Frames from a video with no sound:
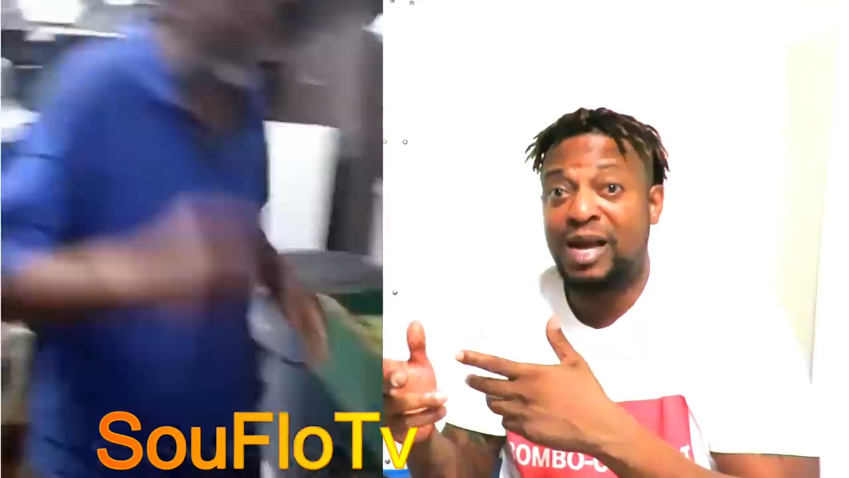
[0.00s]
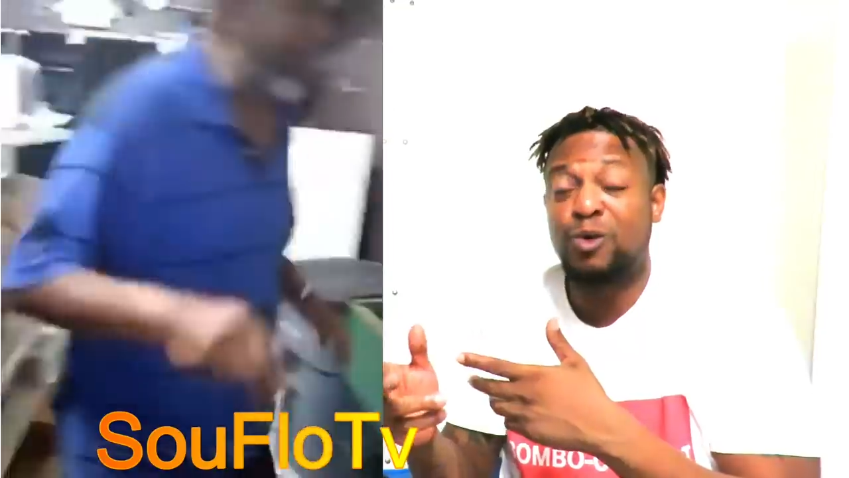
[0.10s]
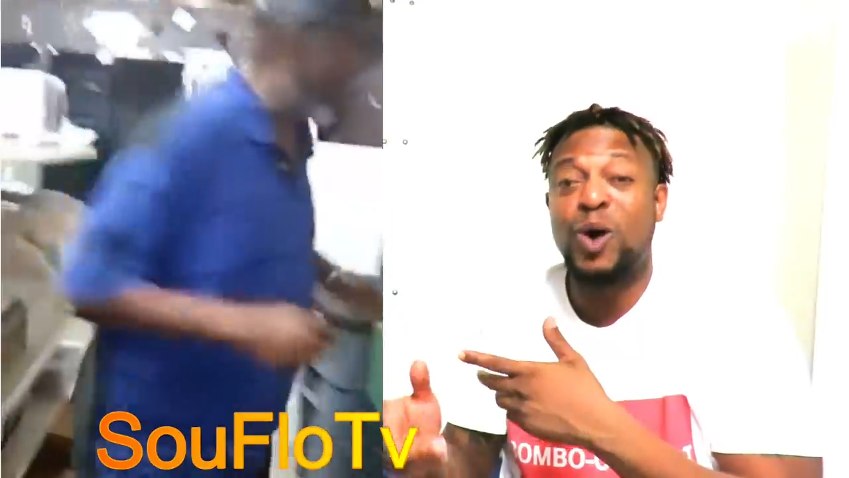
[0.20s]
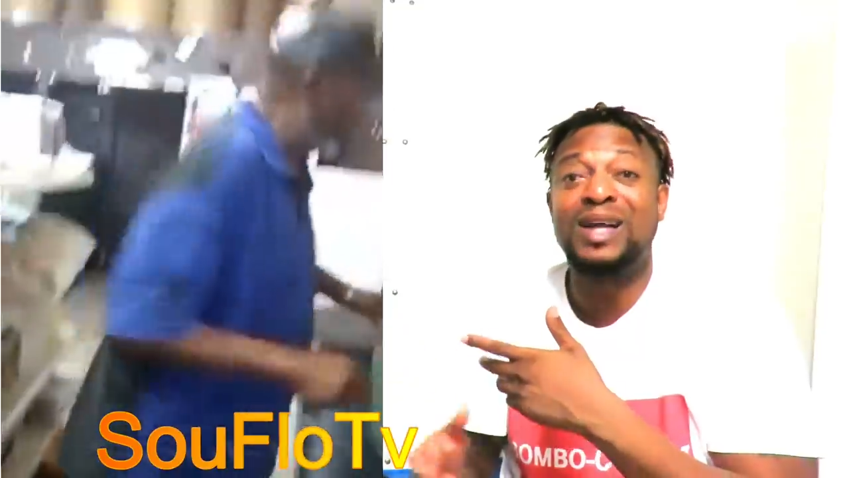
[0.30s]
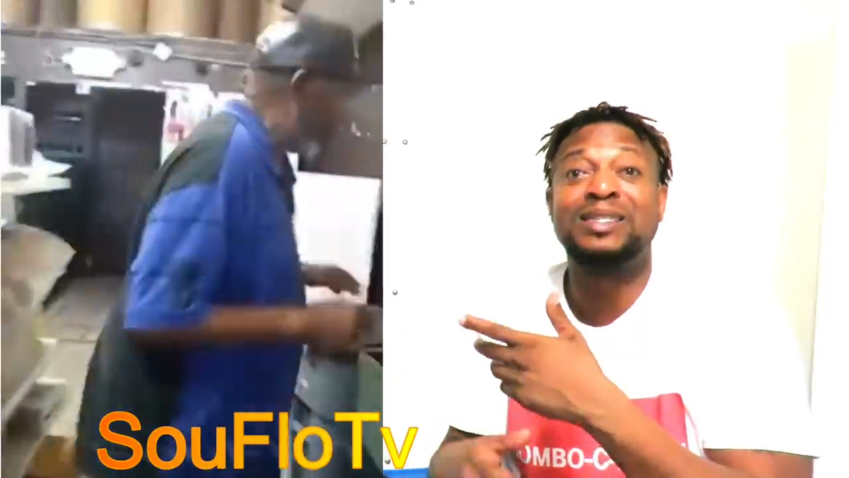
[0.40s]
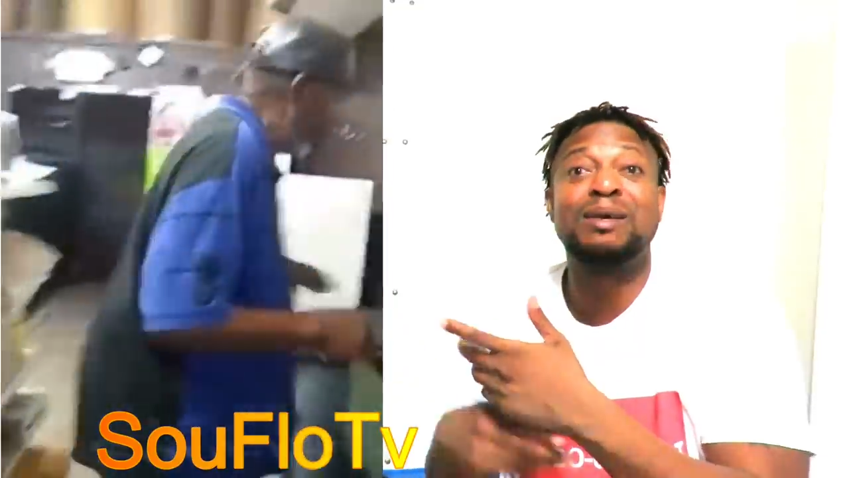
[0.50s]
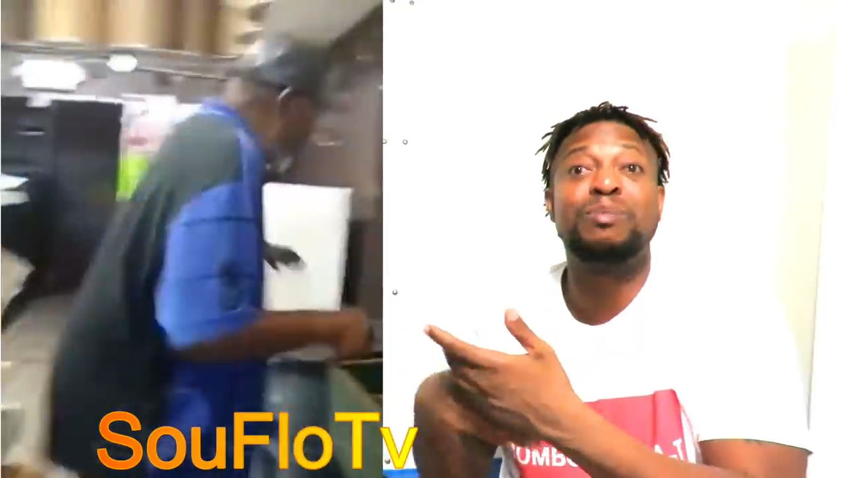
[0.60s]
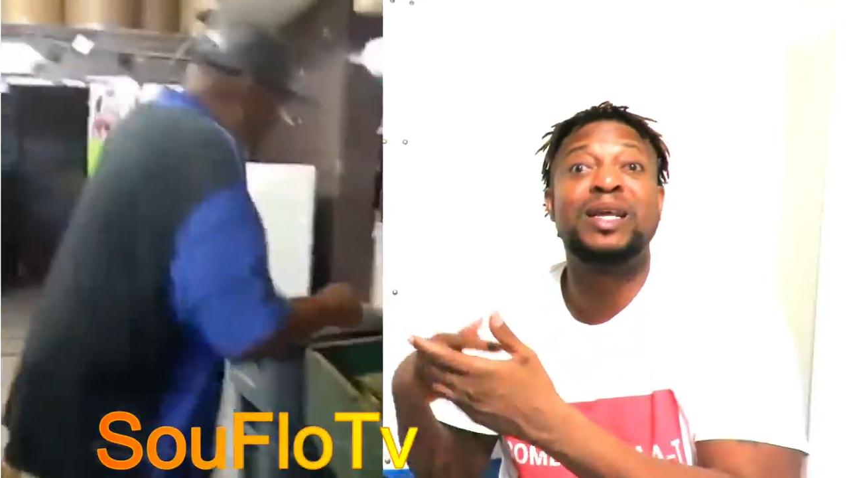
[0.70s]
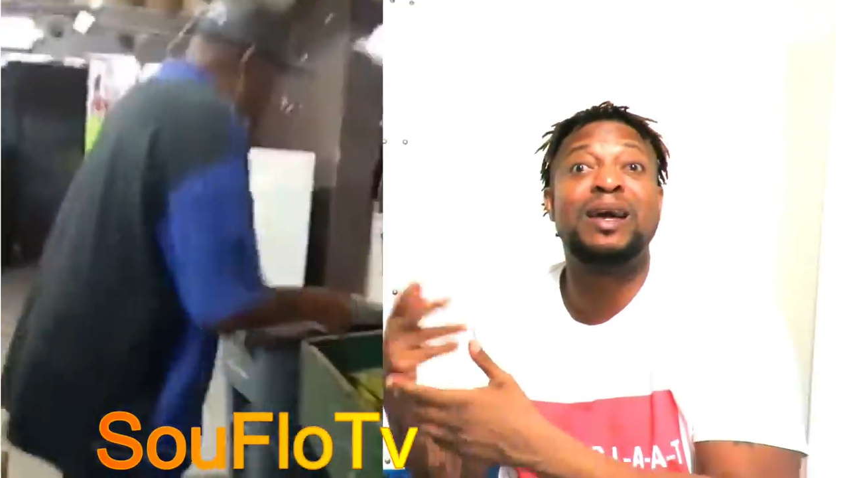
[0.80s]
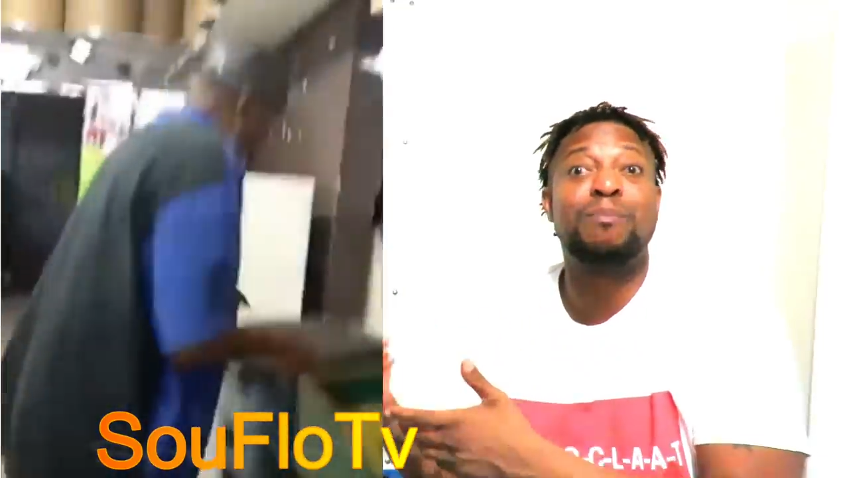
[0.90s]
Don want
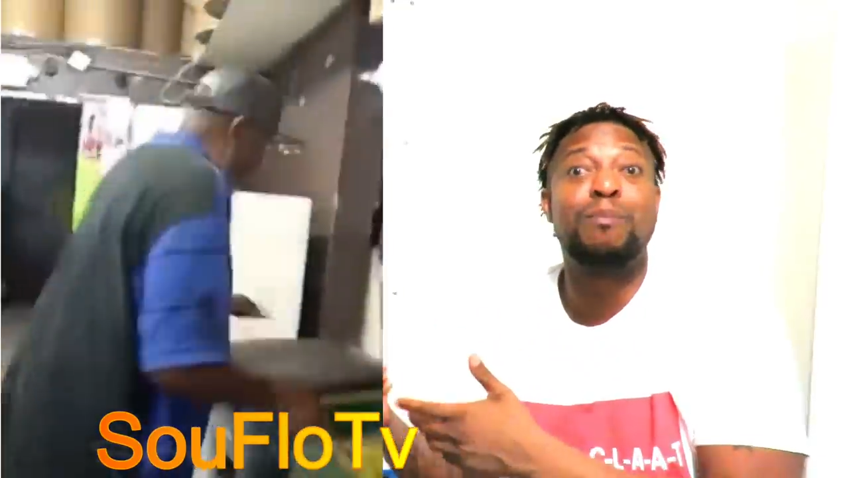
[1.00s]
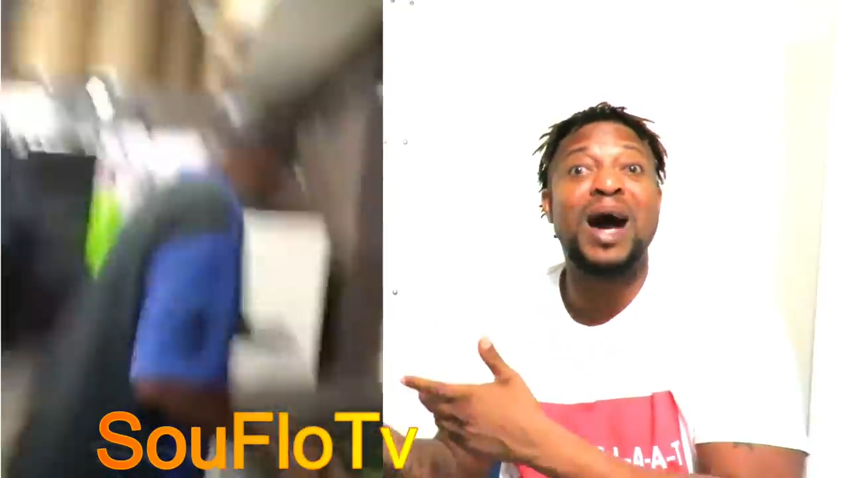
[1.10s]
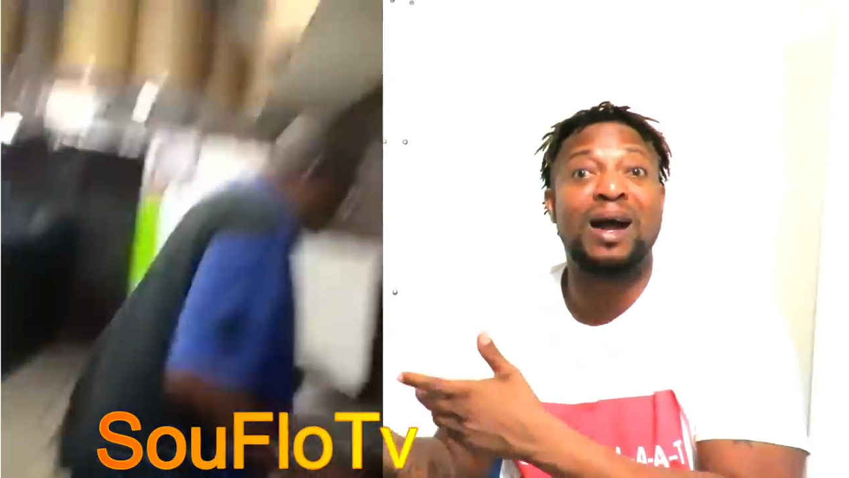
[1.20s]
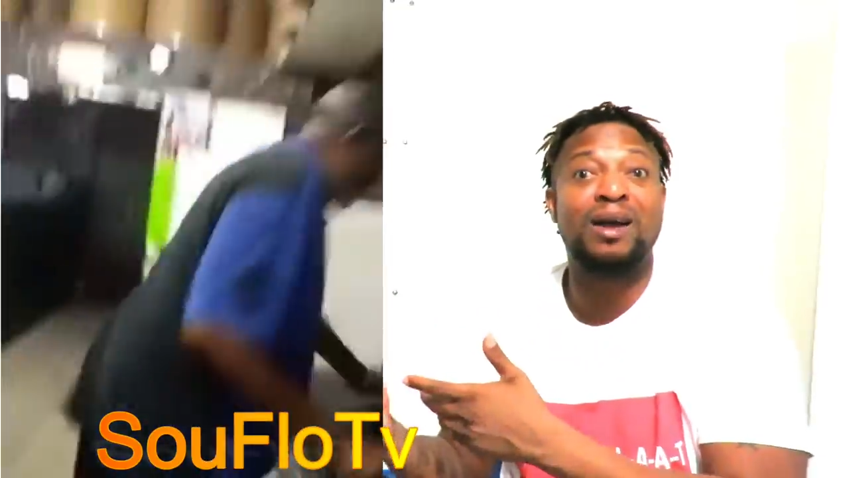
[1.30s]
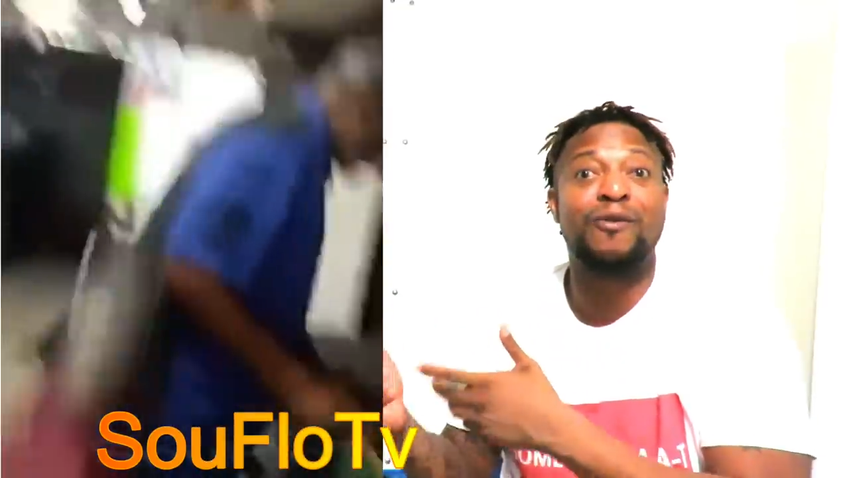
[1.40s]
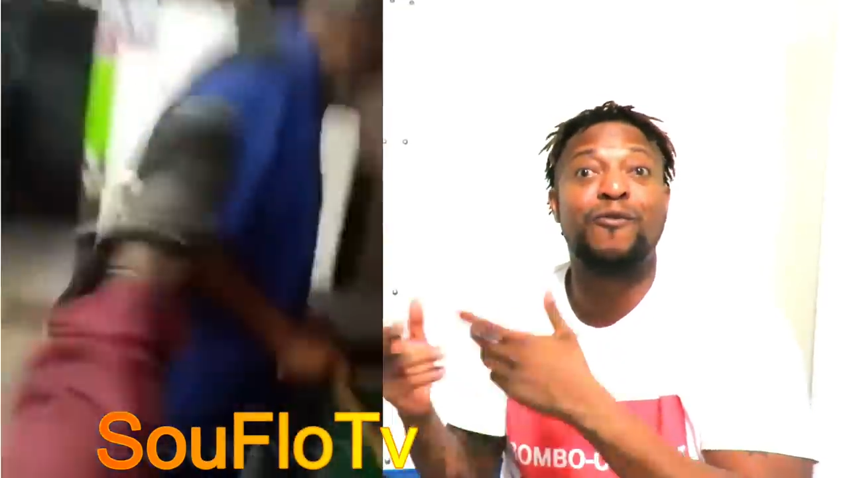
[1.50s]
him name back